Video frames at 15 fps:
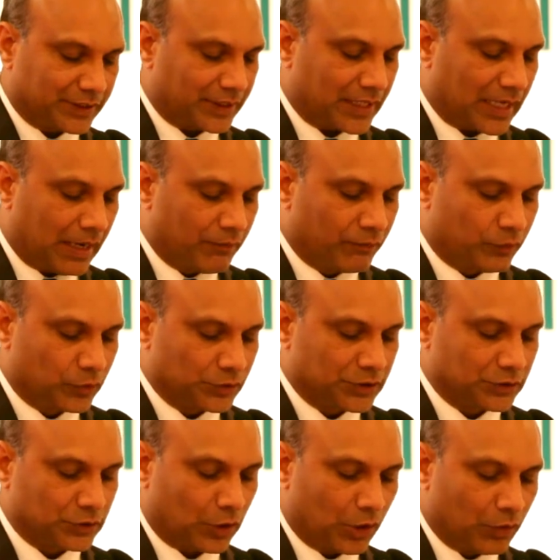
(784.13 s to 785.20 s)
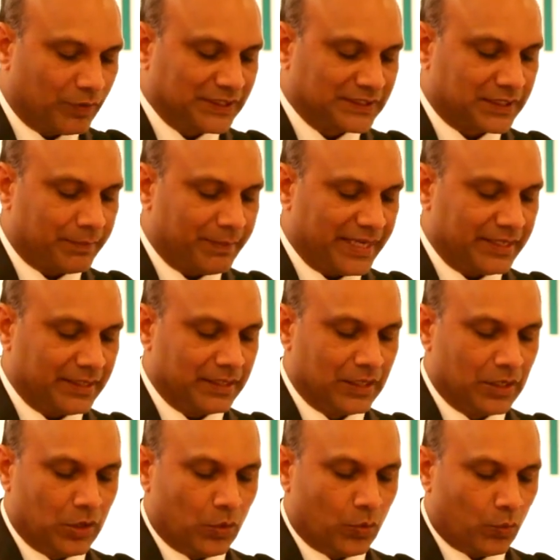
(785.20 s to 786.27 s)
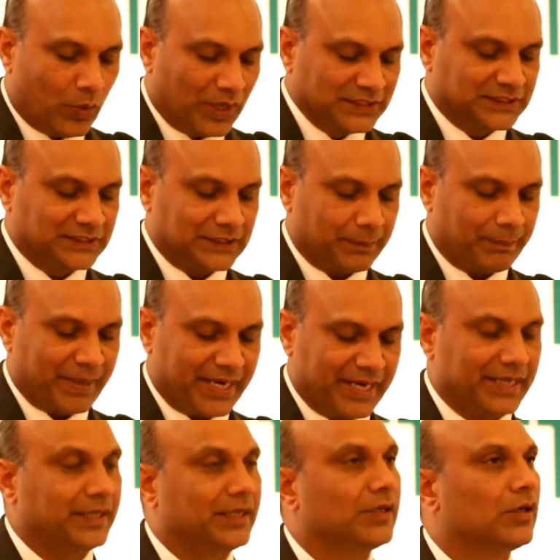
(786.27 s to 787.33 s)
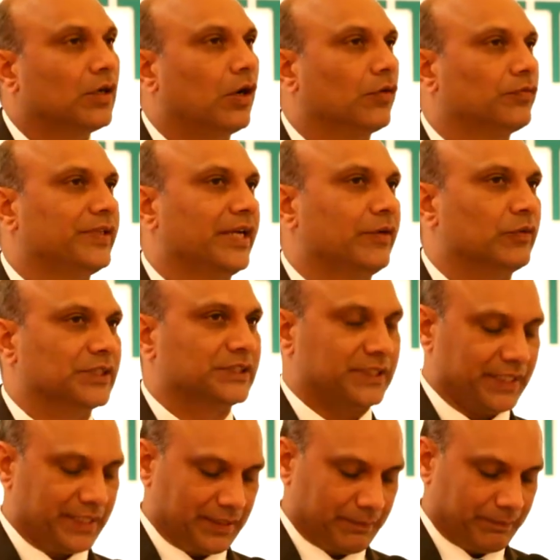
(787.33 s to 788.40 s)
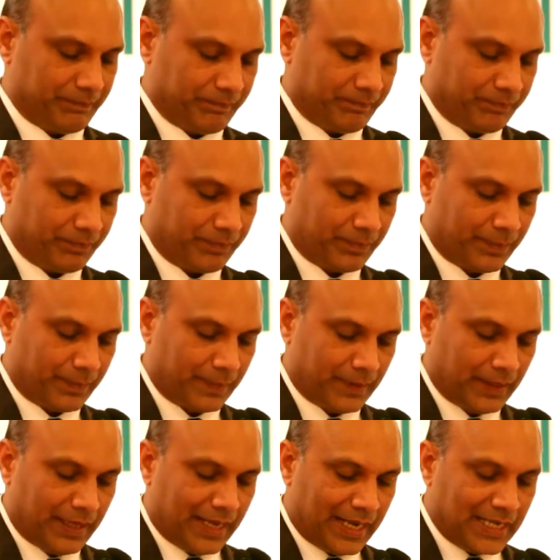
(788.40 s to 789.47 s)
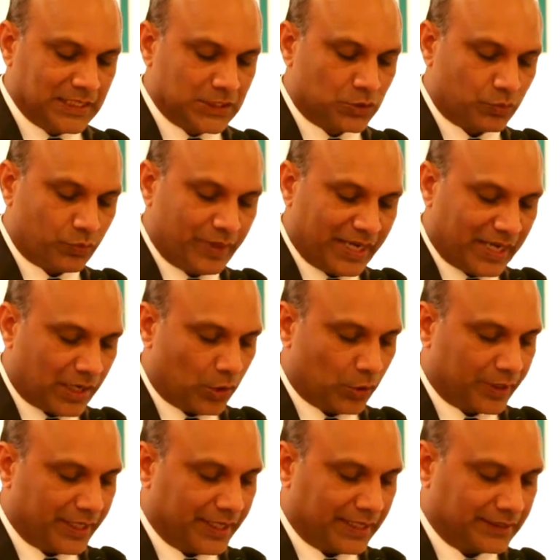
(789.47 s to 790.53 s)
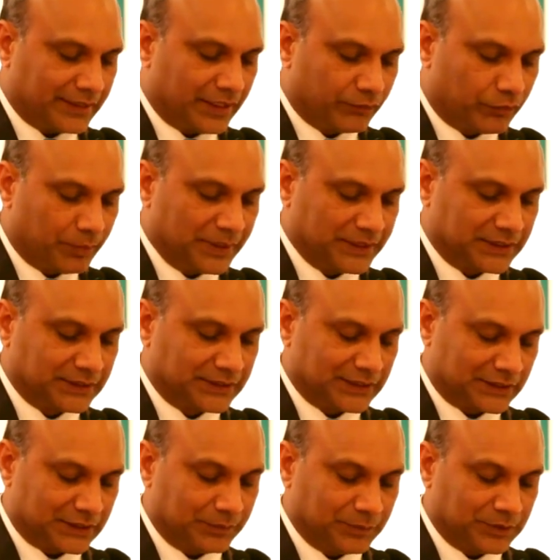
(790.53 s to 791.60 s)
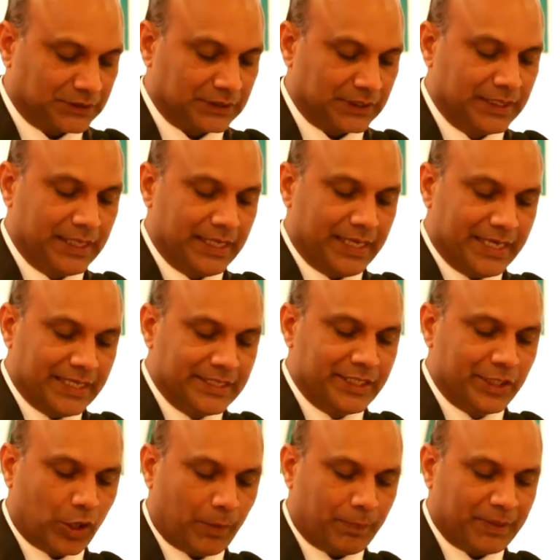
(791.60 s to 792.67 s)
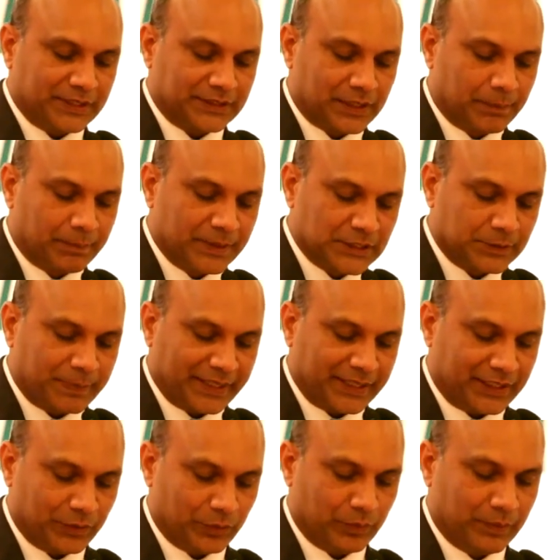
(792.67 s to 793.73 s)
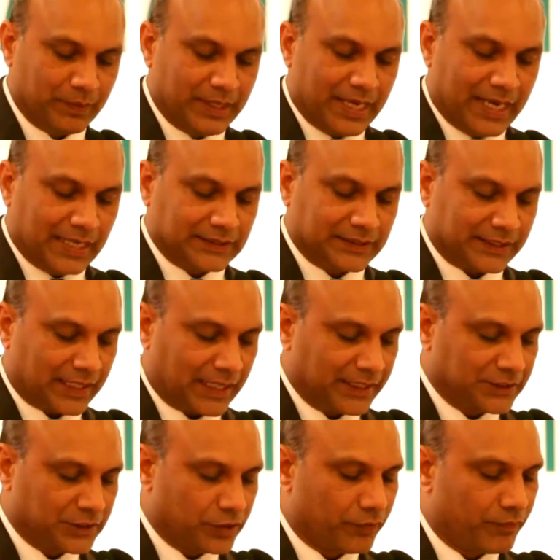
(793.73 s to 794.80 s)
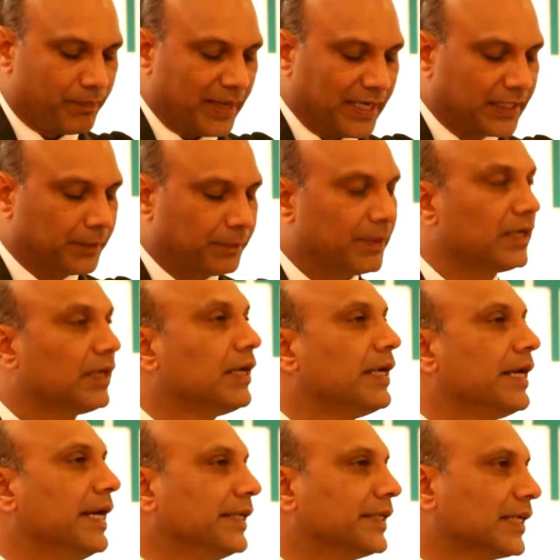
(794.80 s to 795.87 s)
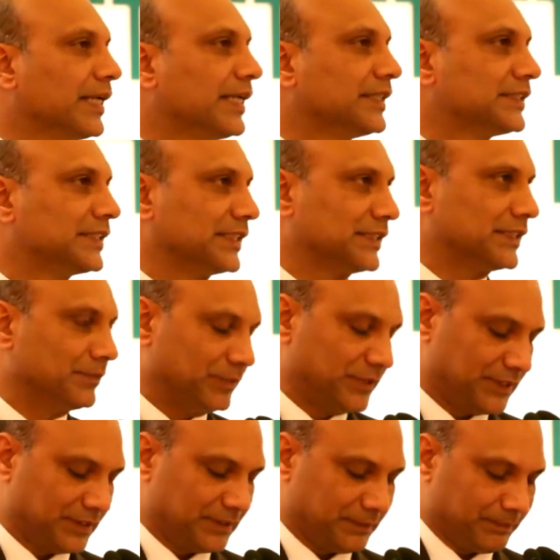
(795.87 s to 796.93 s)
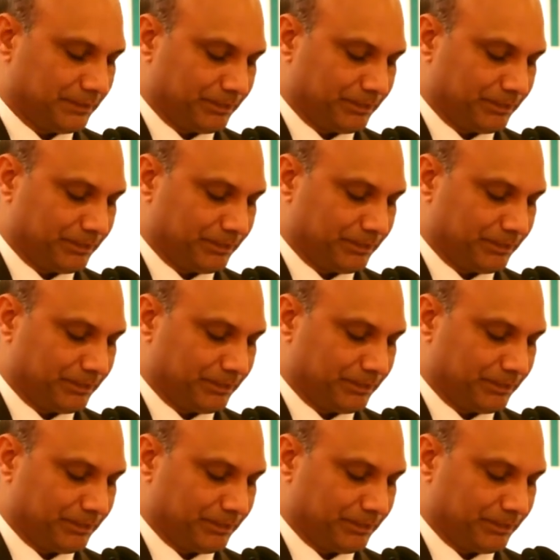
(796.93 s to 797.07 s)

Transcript: our armed forces always remain one step ahead of the adversary. Hence, we are looking at the information systems in the operational perspective as a collection of multiple interlinked systems.